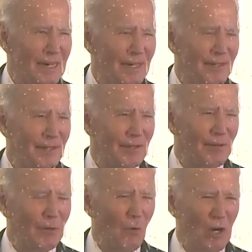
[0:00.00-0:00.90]

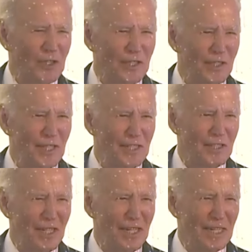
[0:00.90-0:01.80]
in Washington,
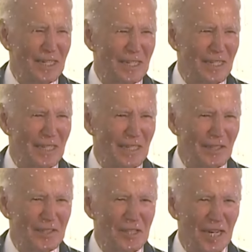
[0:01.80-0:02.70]
D.C.,
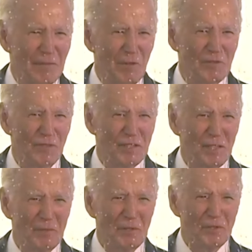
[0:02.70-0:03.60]
the second most
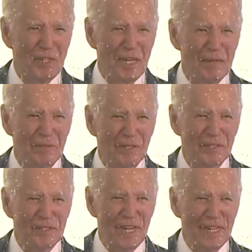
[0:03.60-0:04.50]
visited museum in
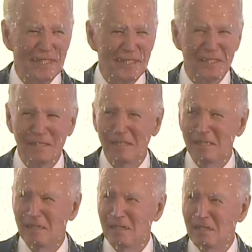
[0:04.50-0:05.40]
the States.
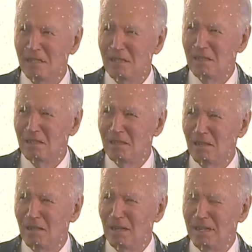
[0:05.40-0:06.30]

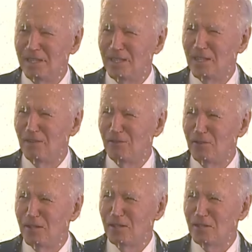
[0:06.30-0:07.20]
And he did it a
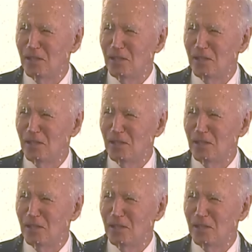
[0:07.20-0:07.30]
few years